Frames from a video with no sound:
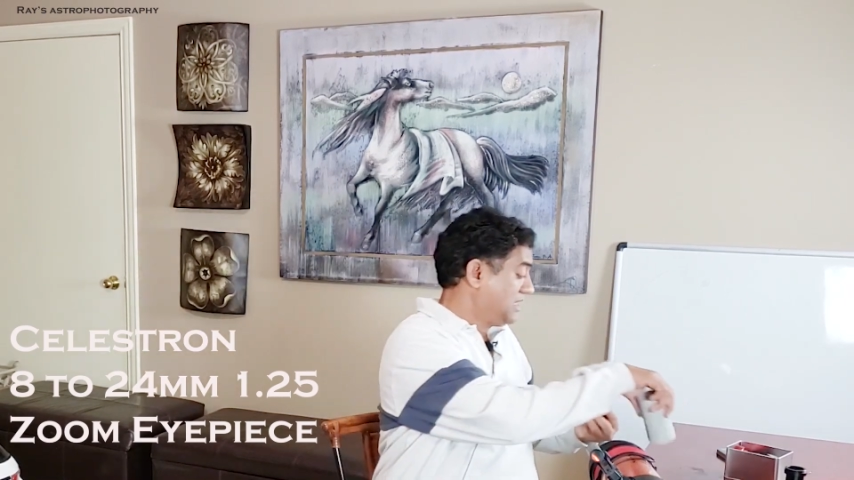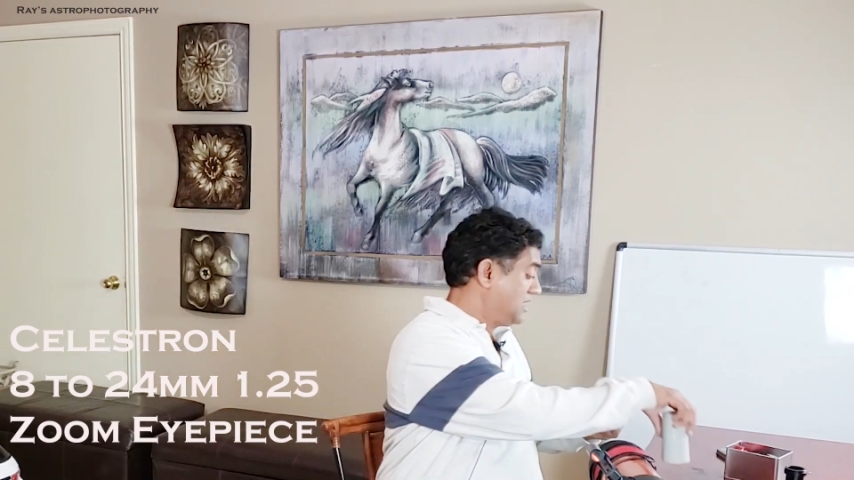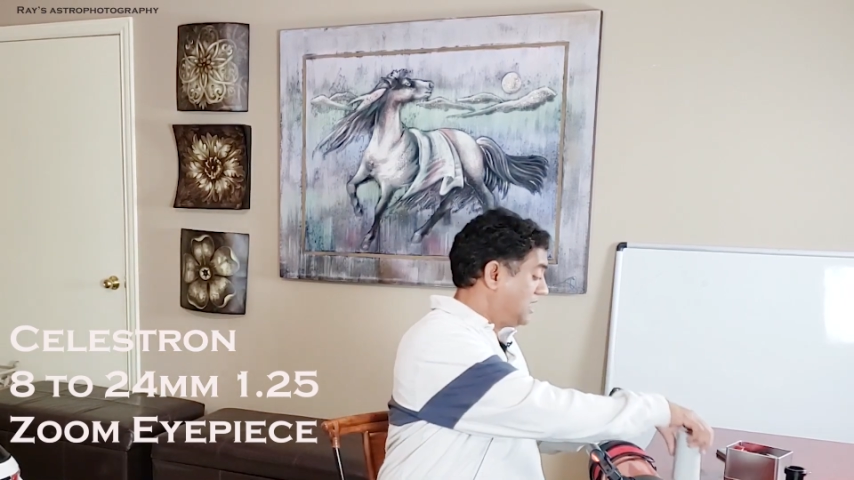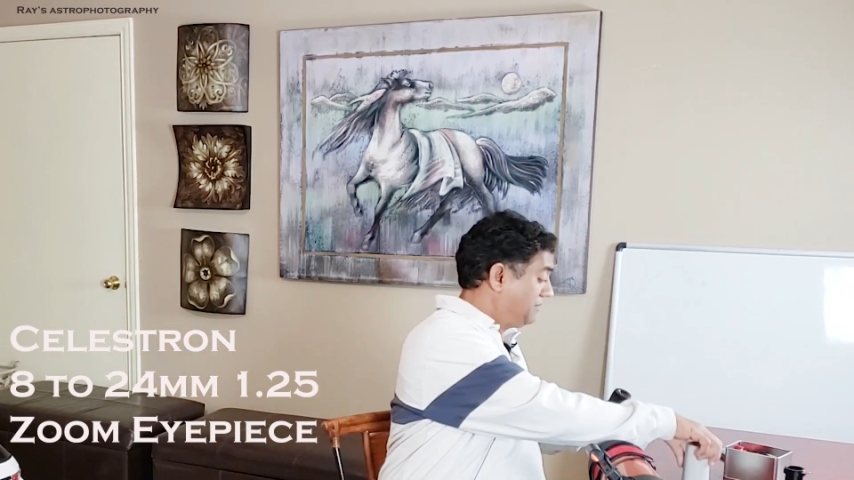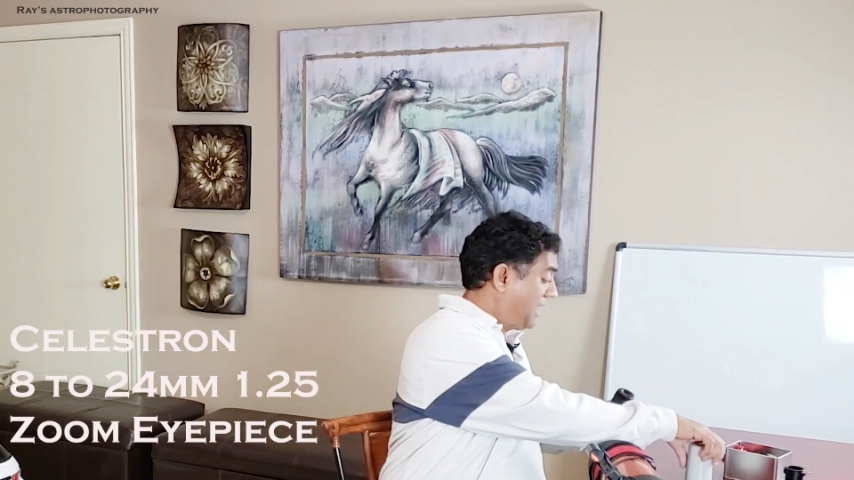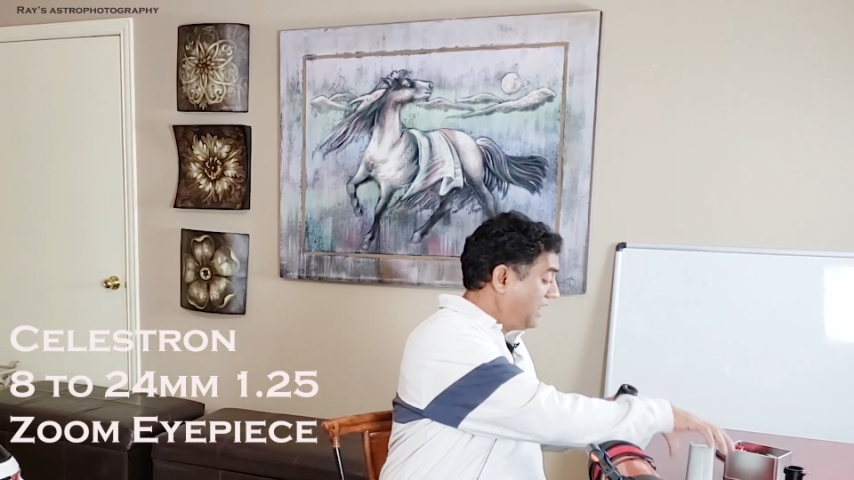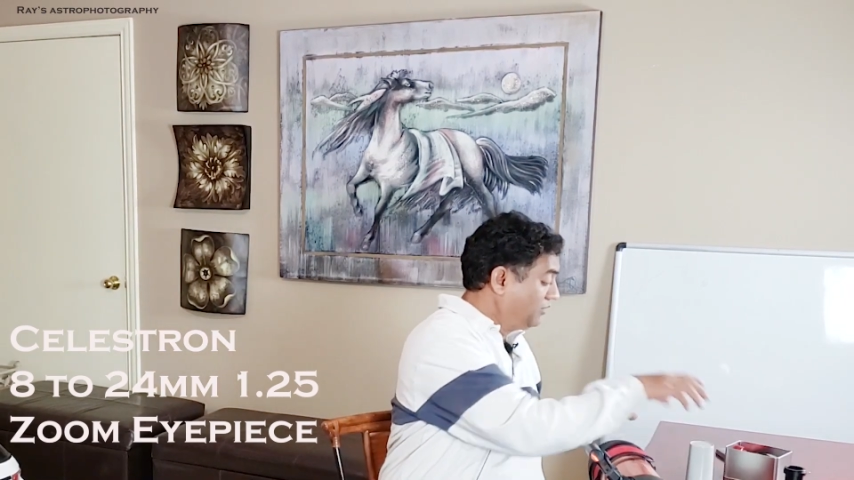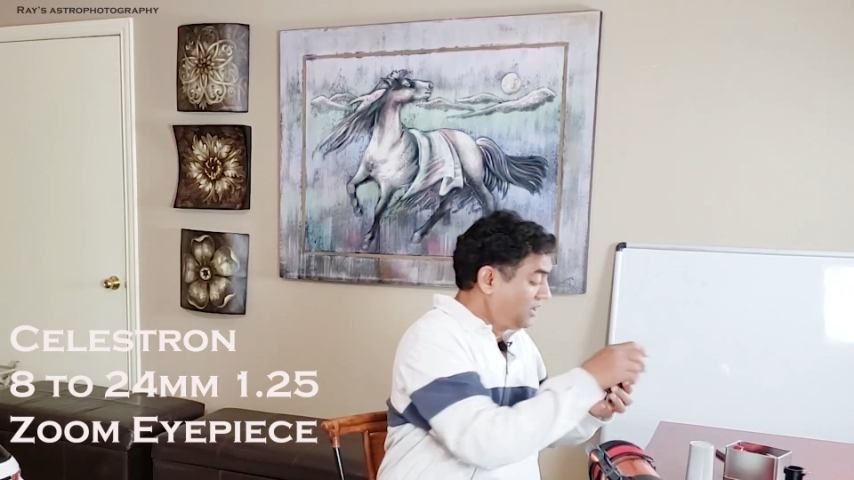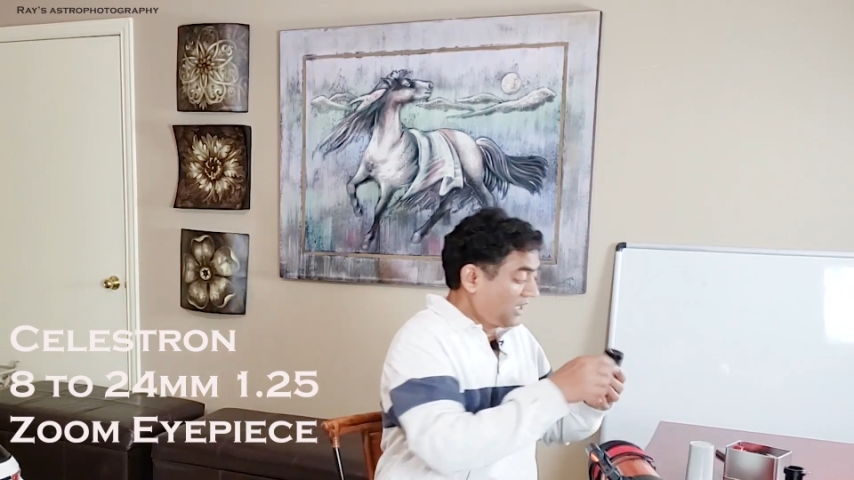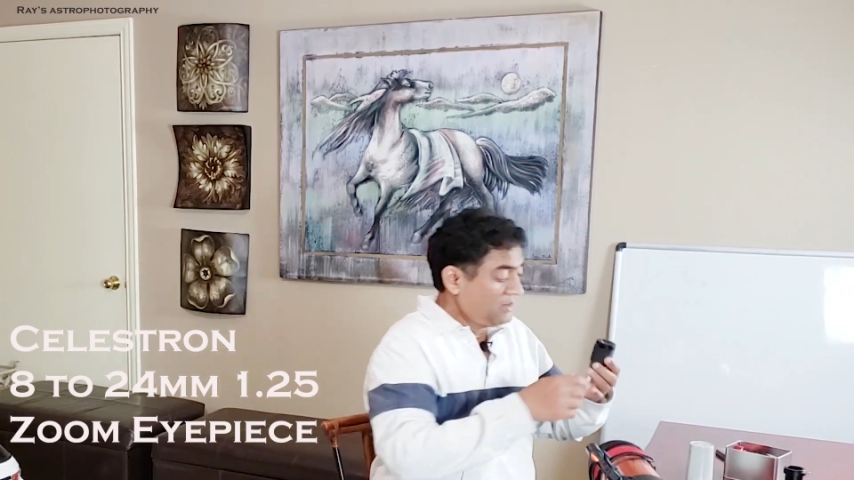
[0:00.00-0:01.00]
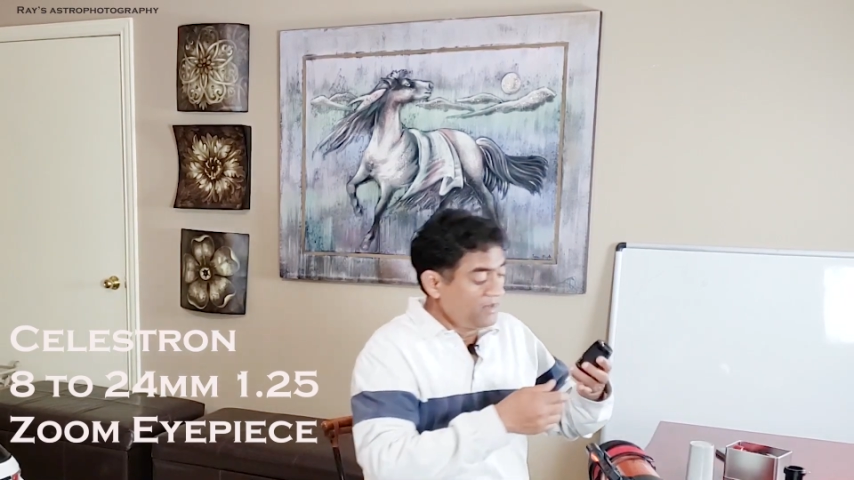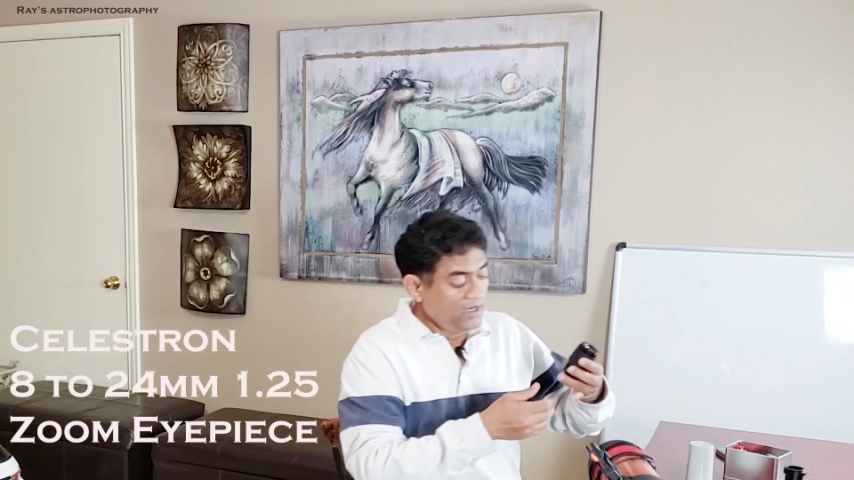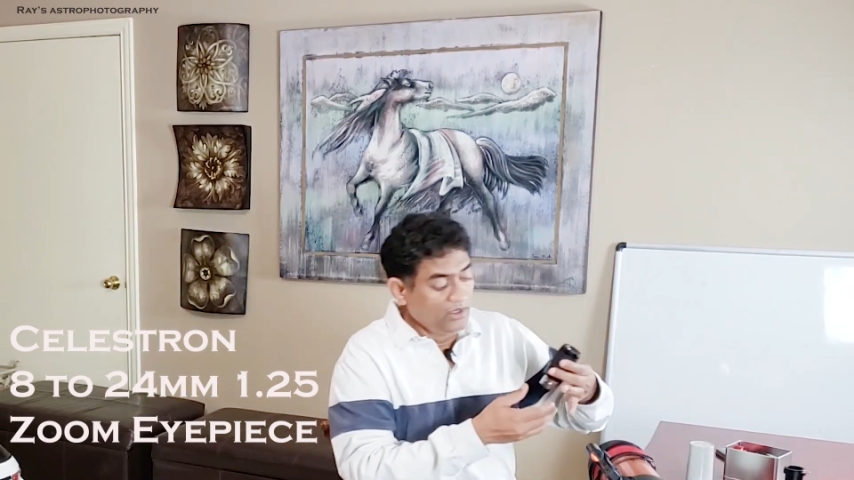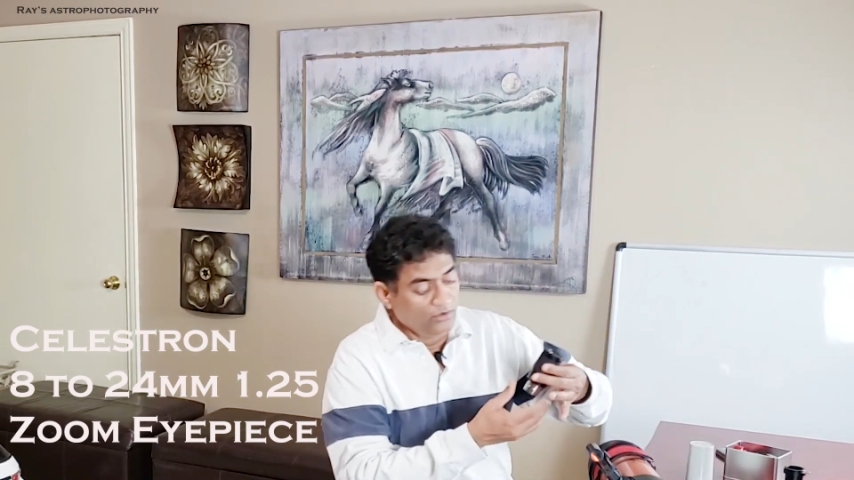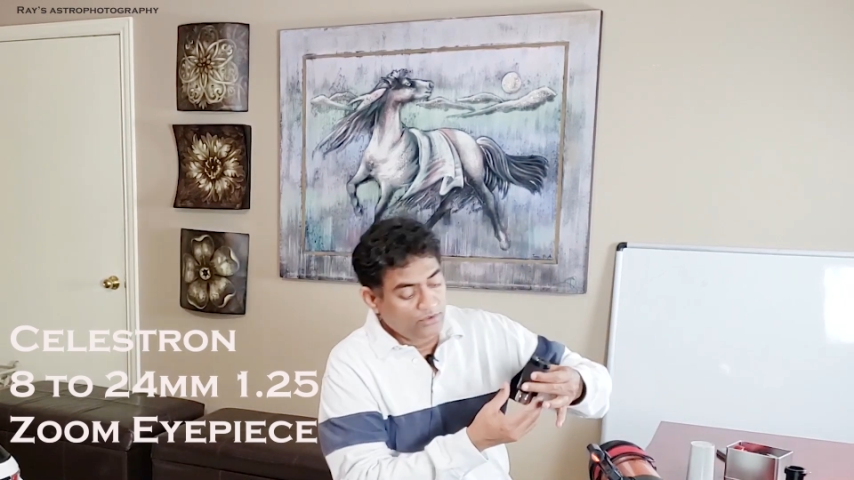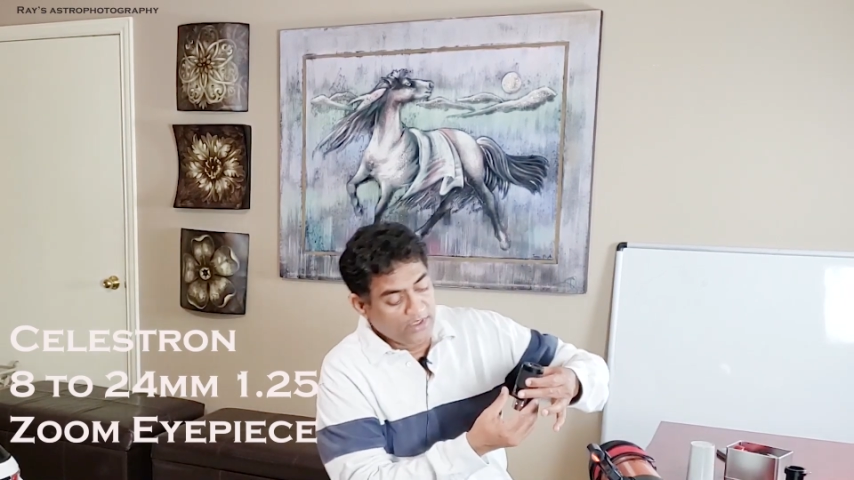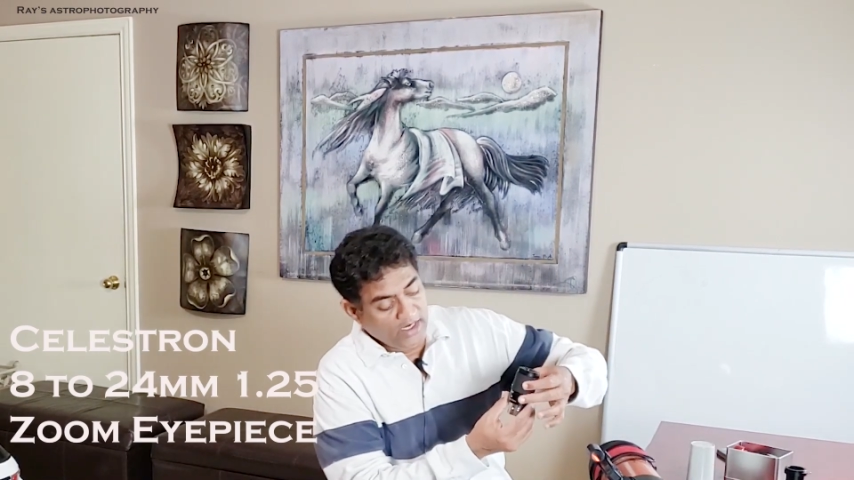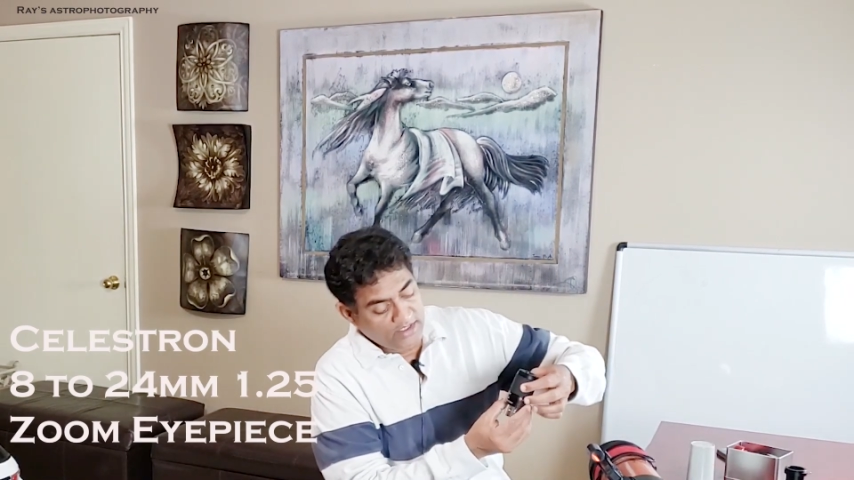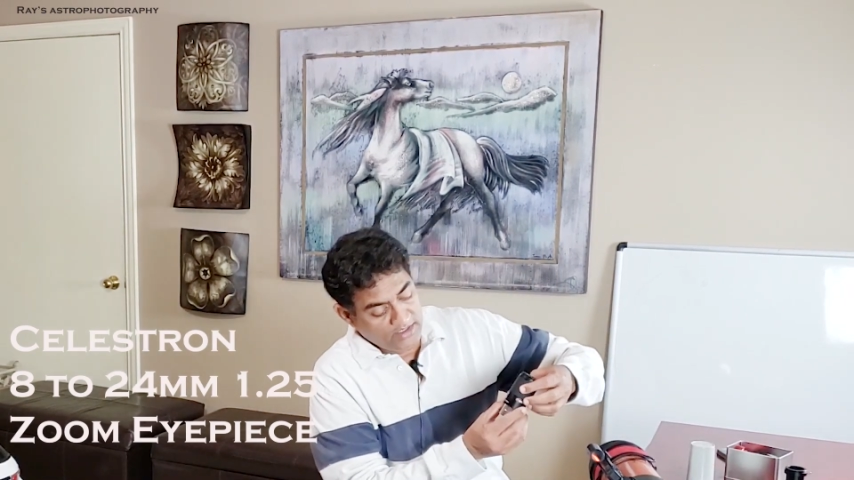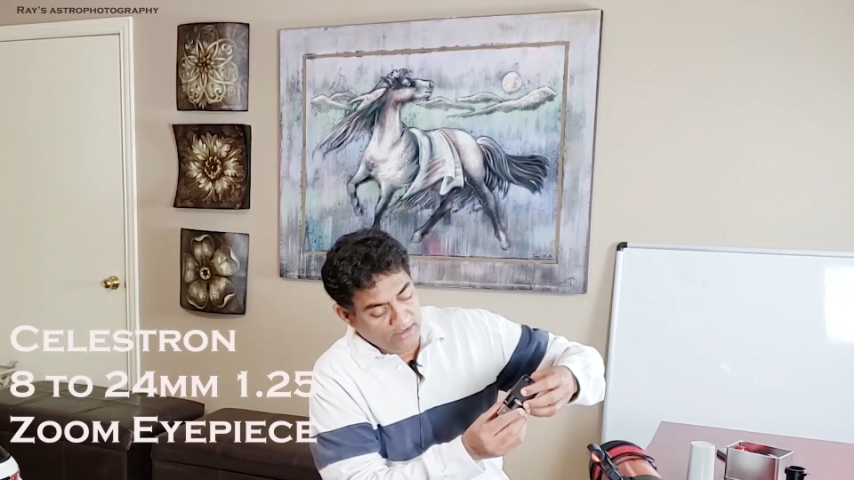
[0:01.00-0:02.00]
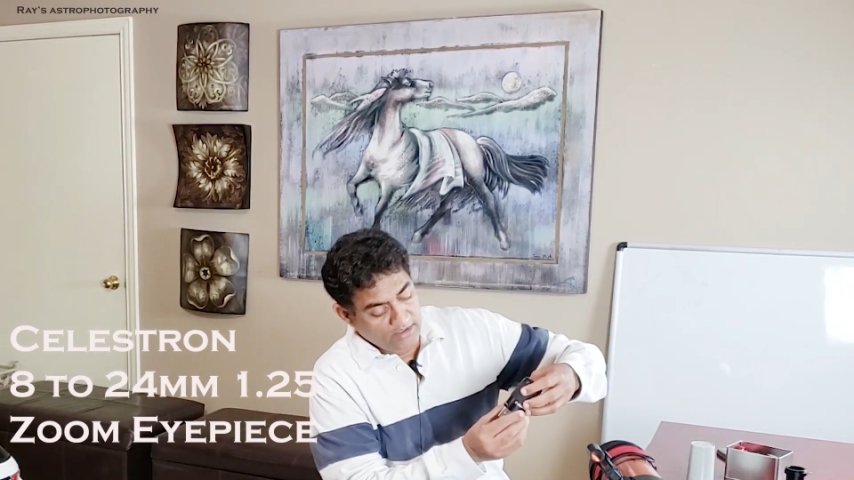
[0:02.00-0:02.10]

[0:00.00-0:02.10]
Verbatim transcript: I would recommend you to get